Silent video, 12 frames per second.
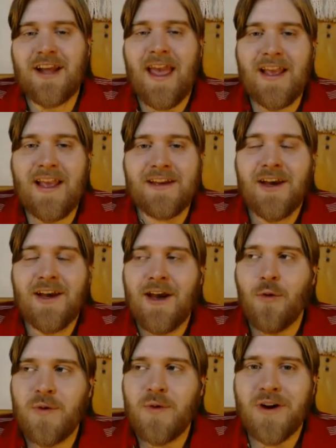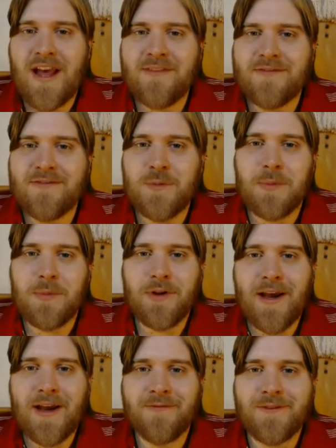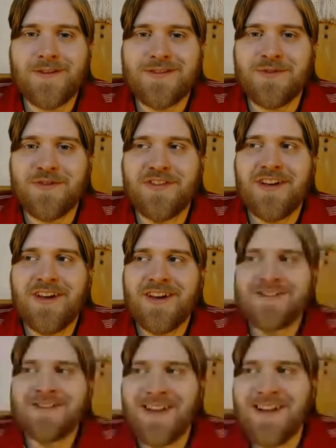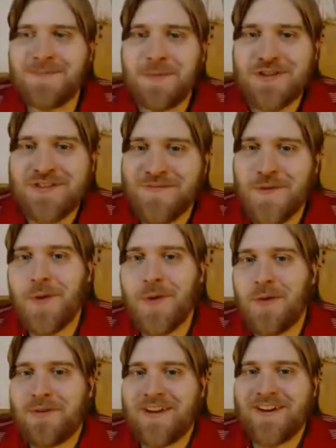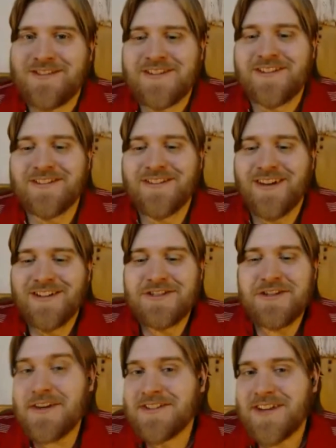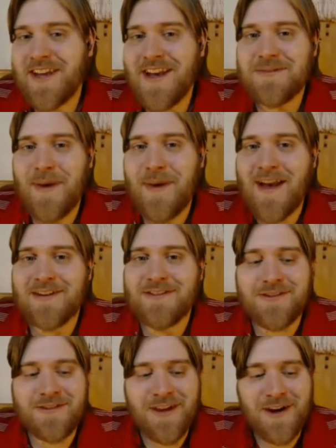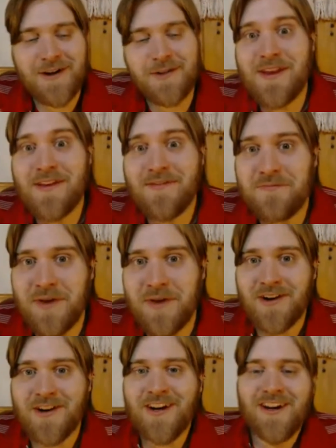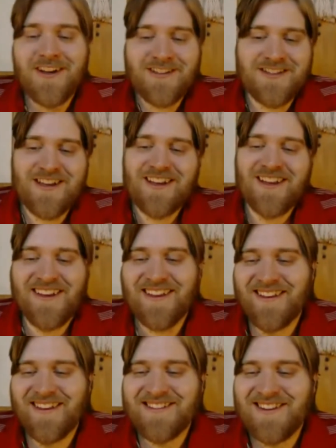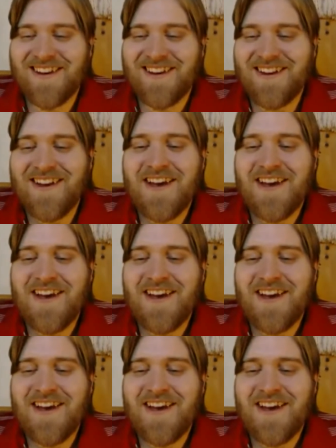hey, we want to have a Super Bowl ad for this movie, so let's put some football players in it. just in case the Packers are in there, it'll be even better. So it's like,